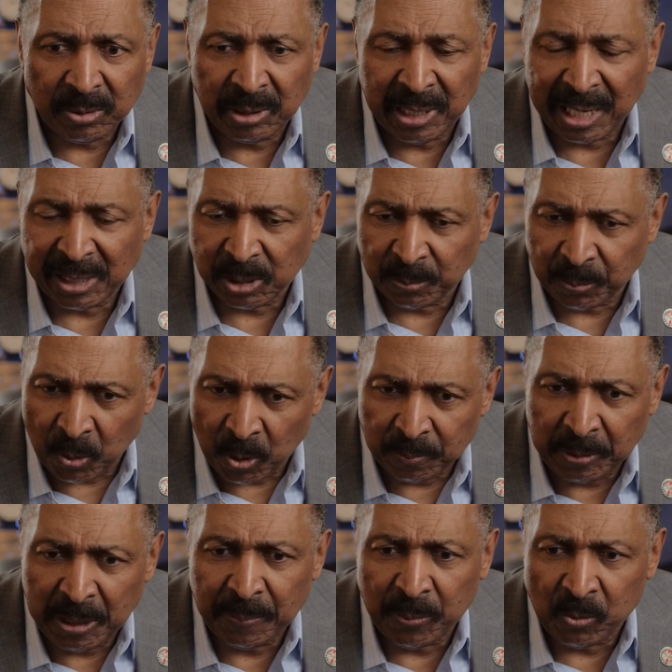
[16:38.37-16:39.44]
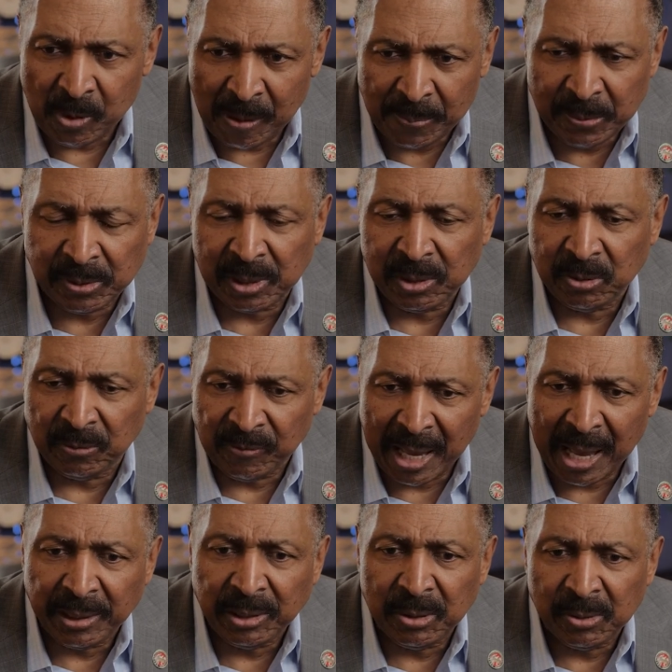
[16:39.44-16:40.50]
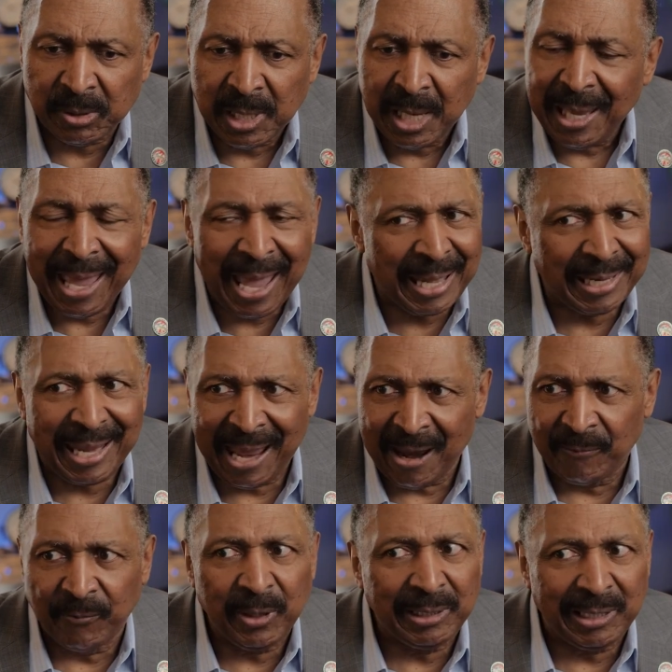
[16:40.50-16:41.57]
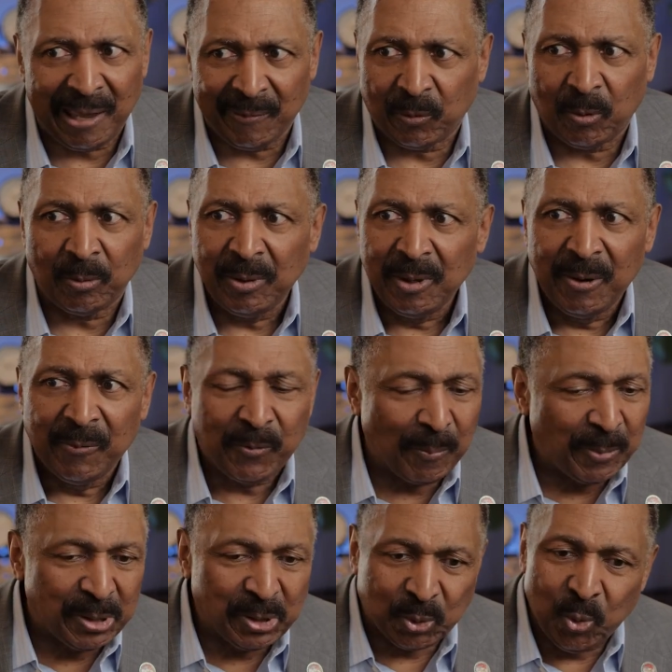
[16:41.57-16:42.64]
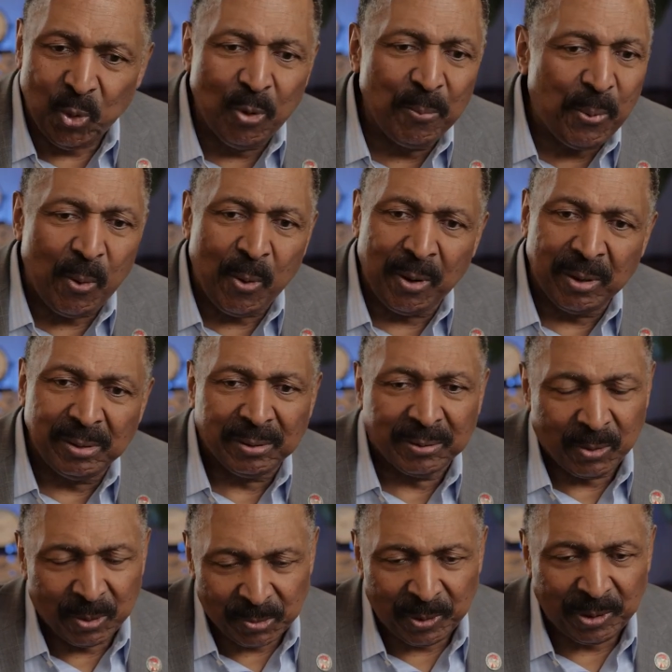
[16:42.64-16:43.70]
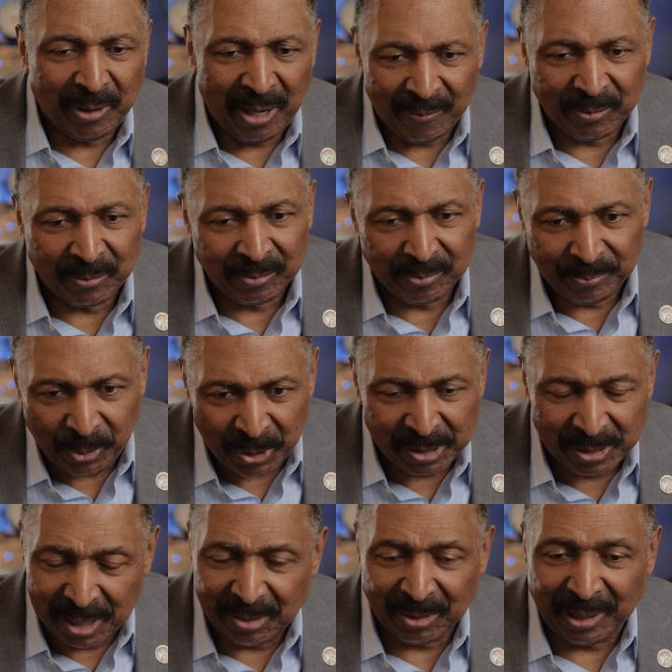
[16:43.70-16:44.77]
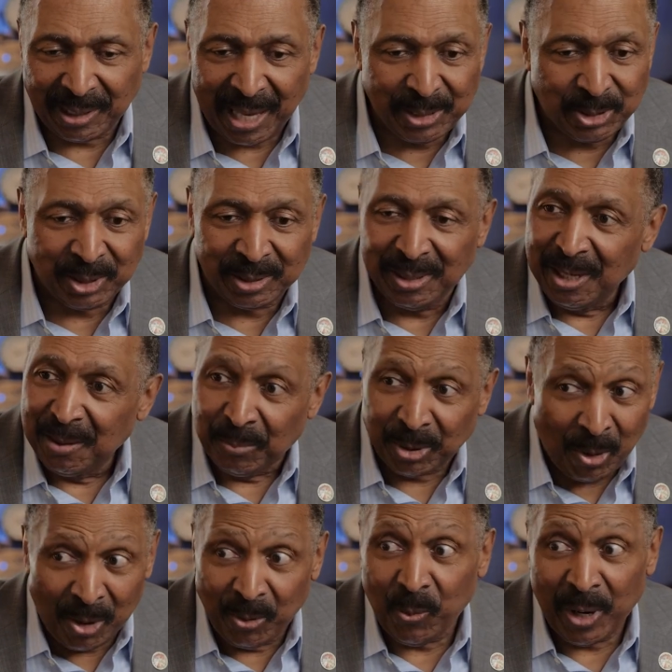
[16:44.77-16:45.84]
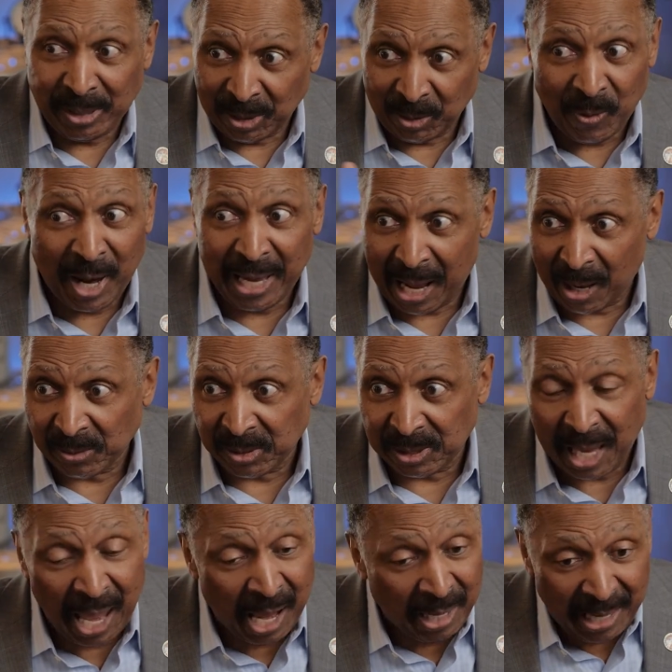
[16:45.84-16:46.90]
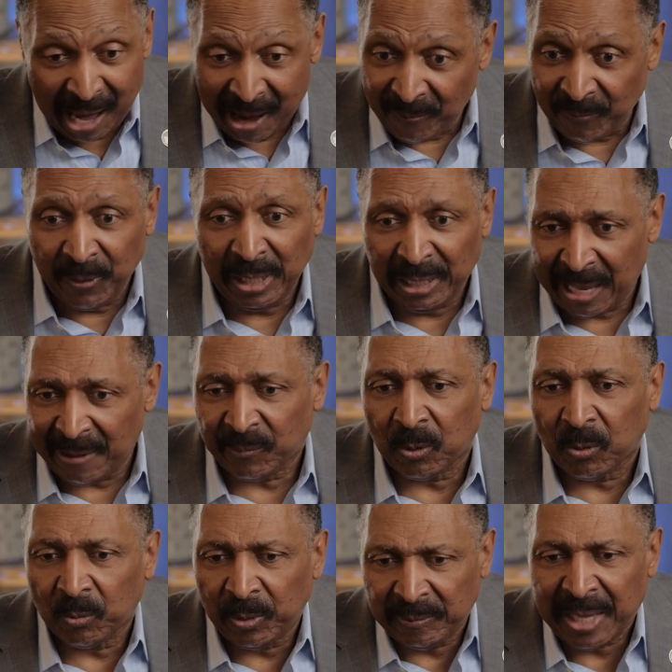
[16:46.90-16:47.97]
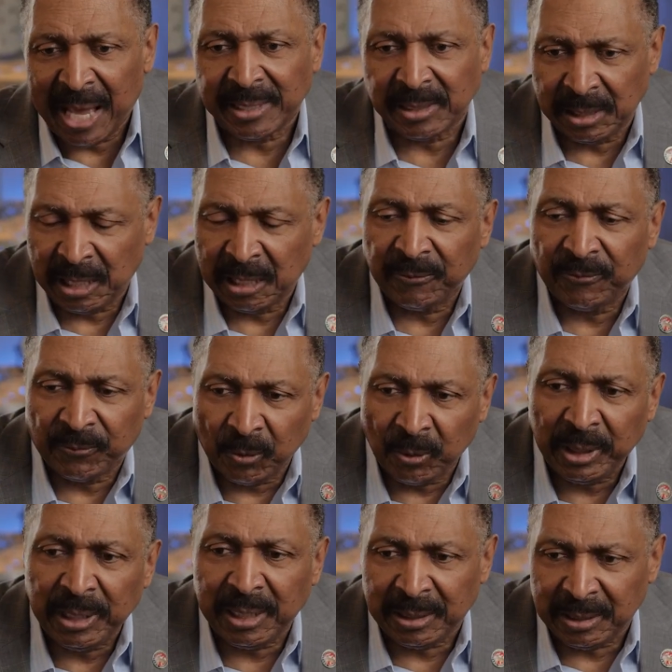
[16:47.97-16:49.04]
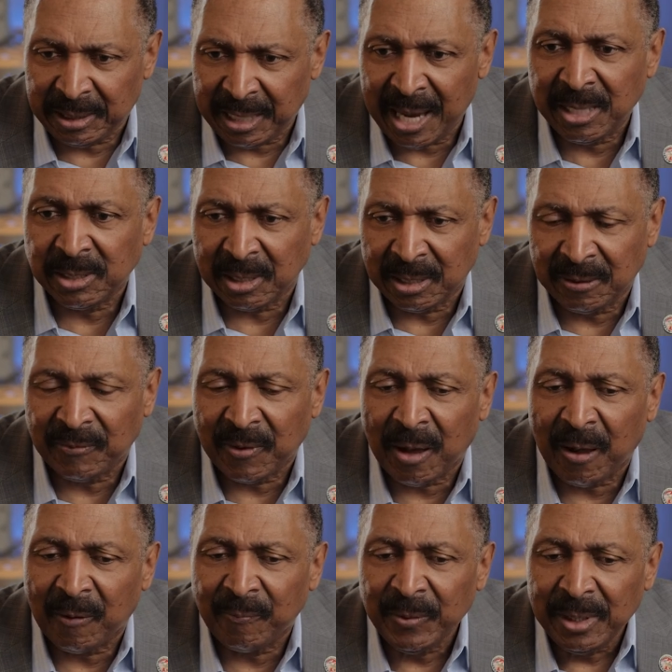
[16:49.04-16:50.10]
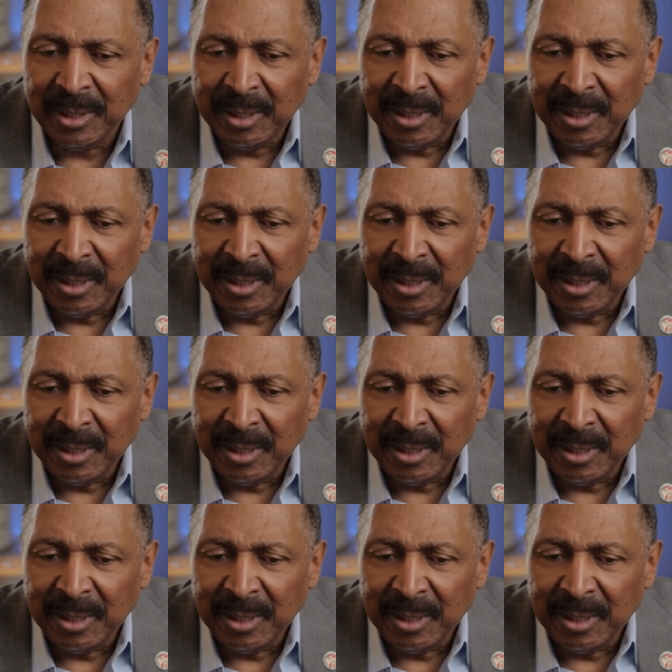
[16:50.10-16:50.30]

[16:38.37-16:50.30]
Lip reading: You got to support people who represent your values at every level, from the school board, of course we don't have a presidential election, but all the way to the White House. At every level, we've got to get fully engaged and involved.